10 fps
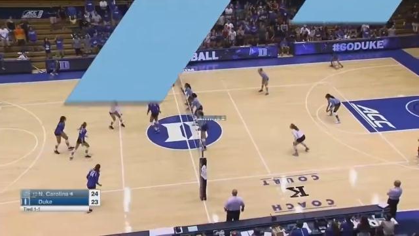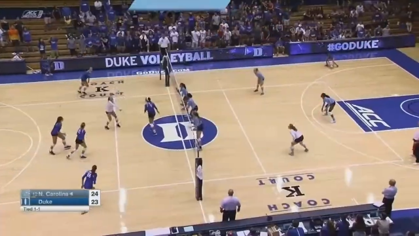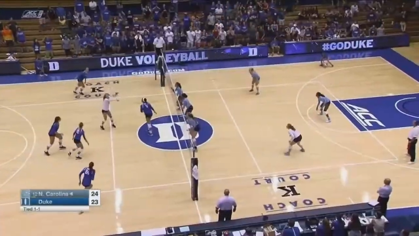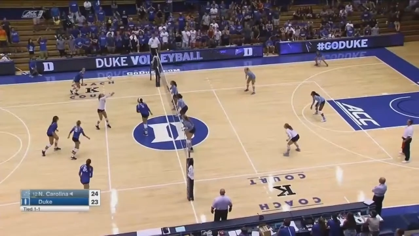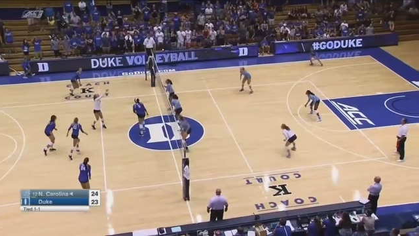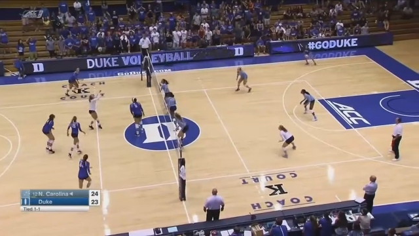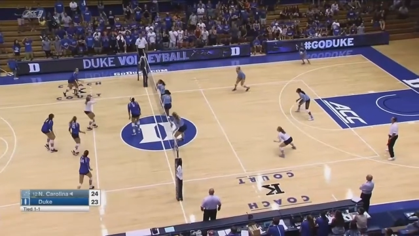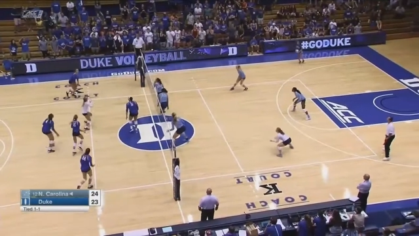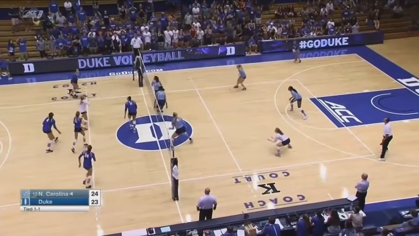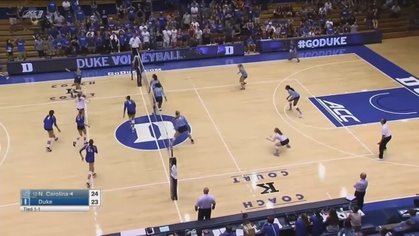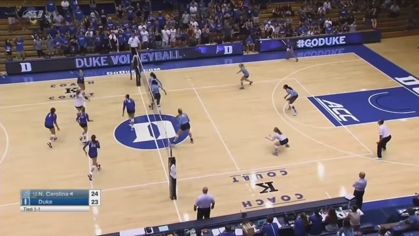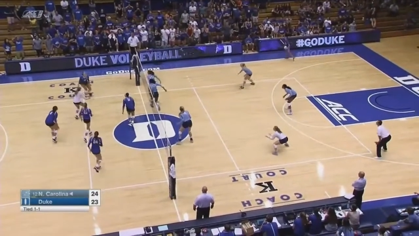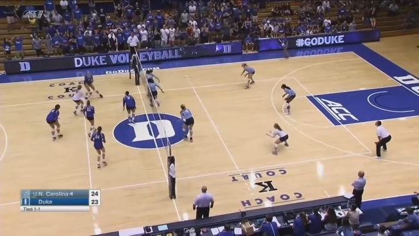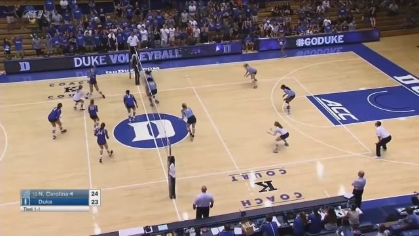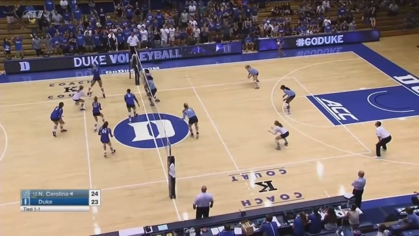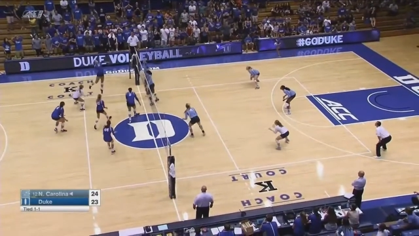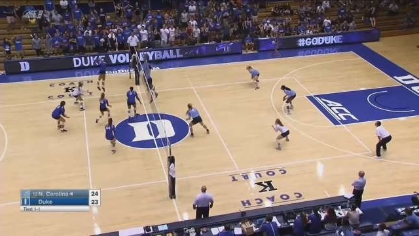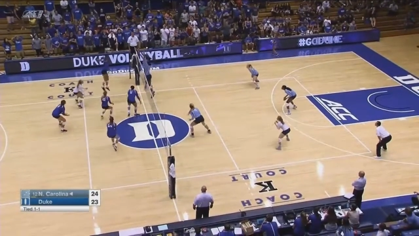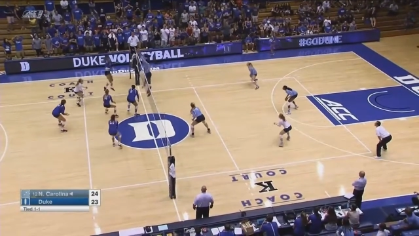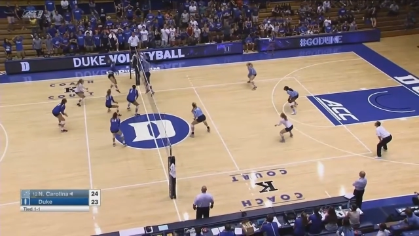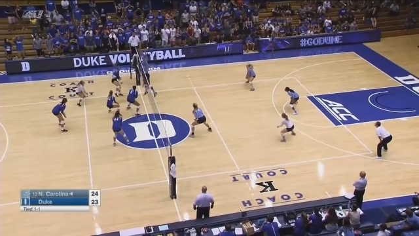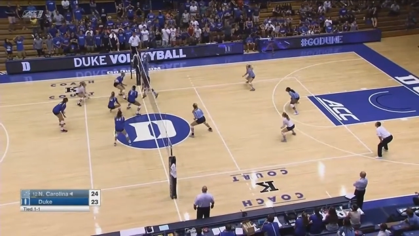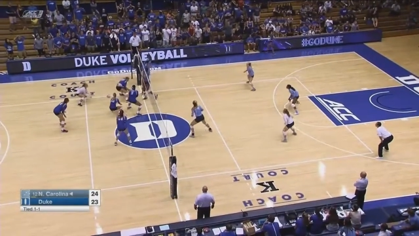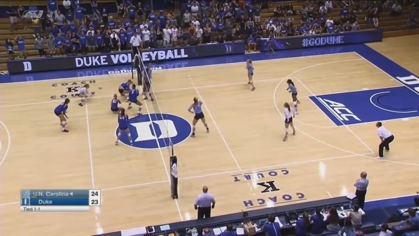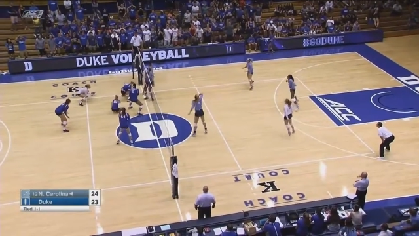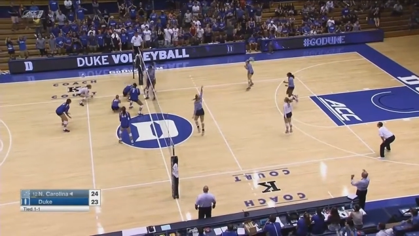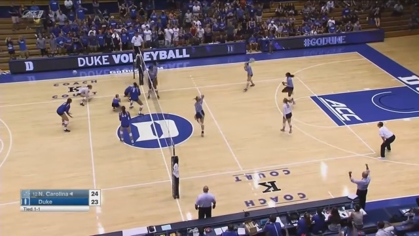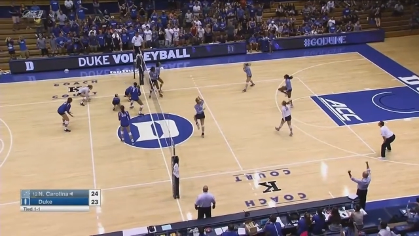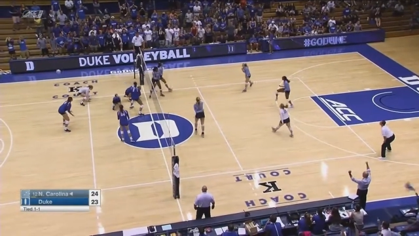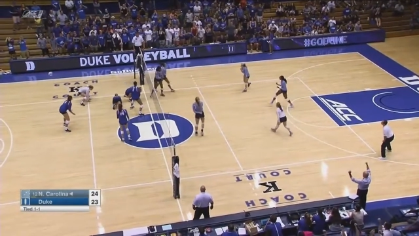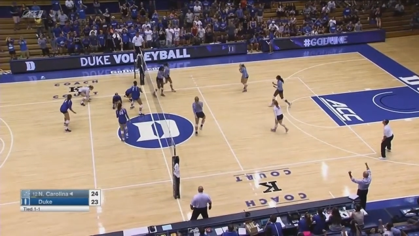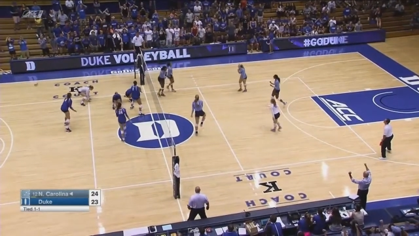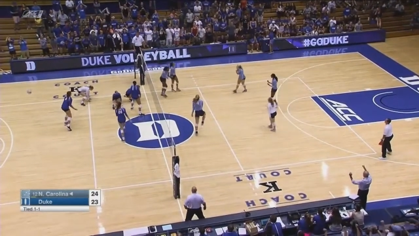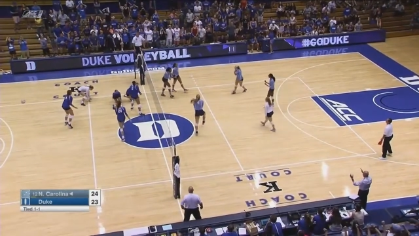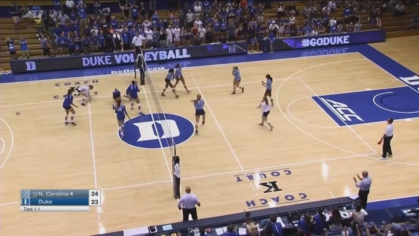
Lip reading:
(no speaker visible)